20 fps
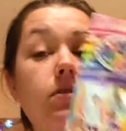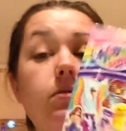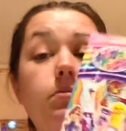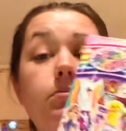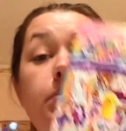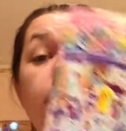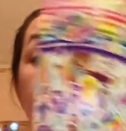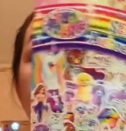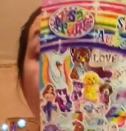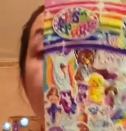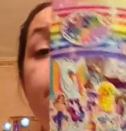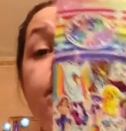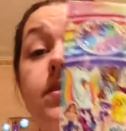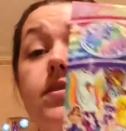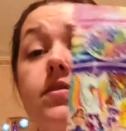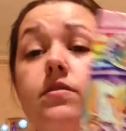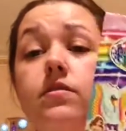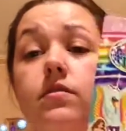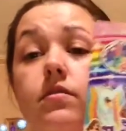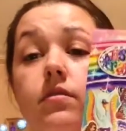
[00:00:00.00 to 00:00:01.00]
But yeah,
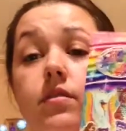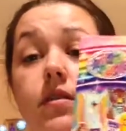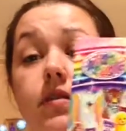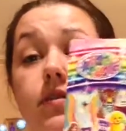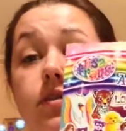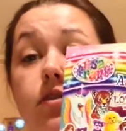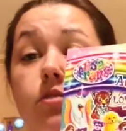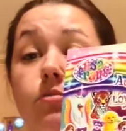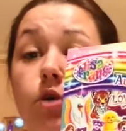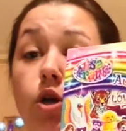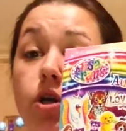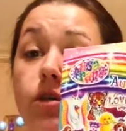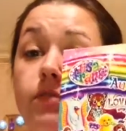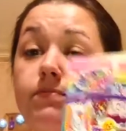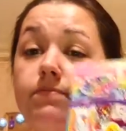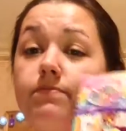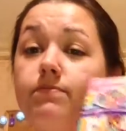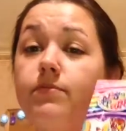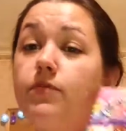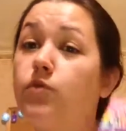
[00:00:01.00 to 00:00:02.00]
this is a little book,
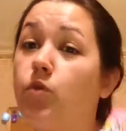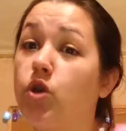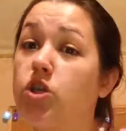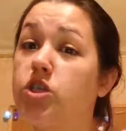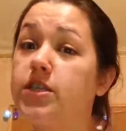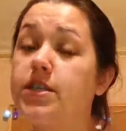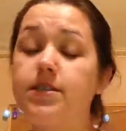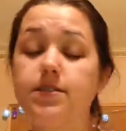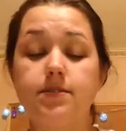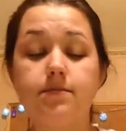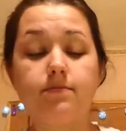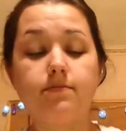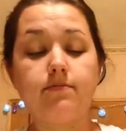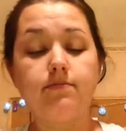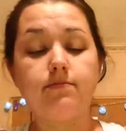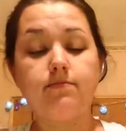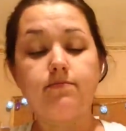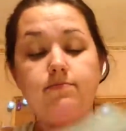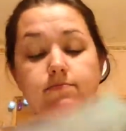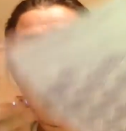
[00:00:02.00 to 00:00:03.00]
four sheets.
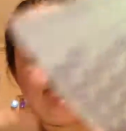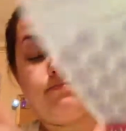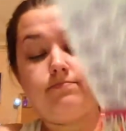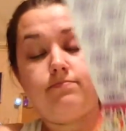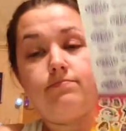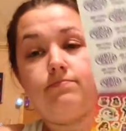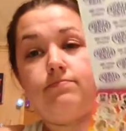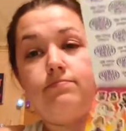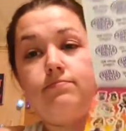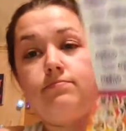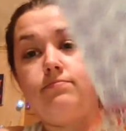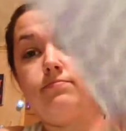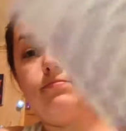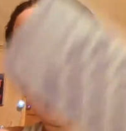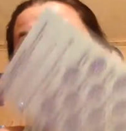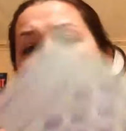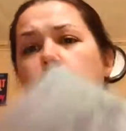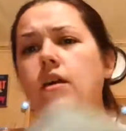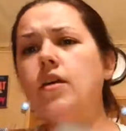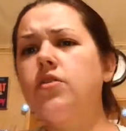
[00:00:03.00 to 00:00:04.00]

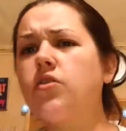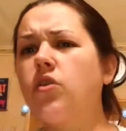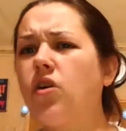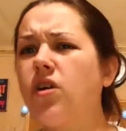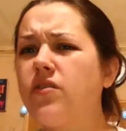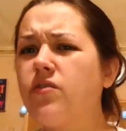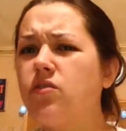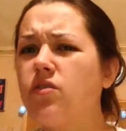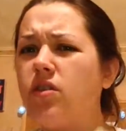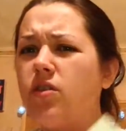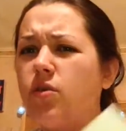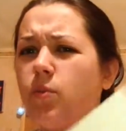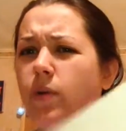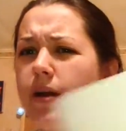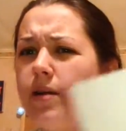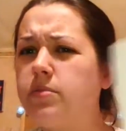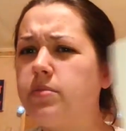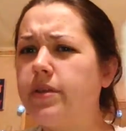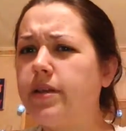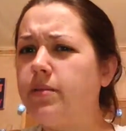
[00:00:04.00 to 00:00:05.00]
Sorry for all the
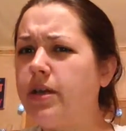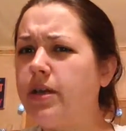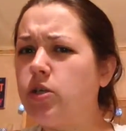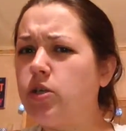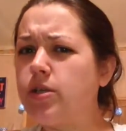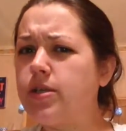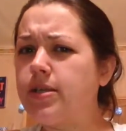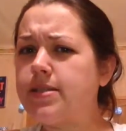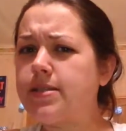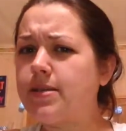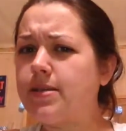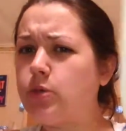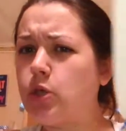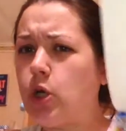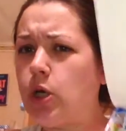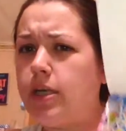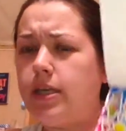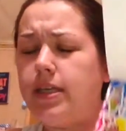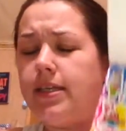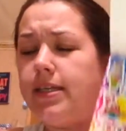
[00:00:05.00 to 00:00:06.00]
rambling. My goodness, I'm
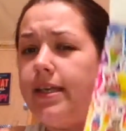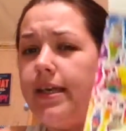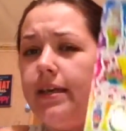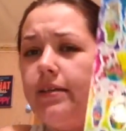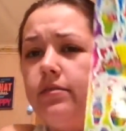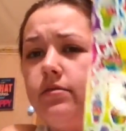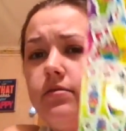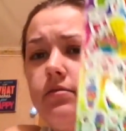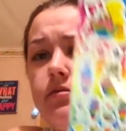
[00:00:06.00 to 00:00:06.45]
talky today.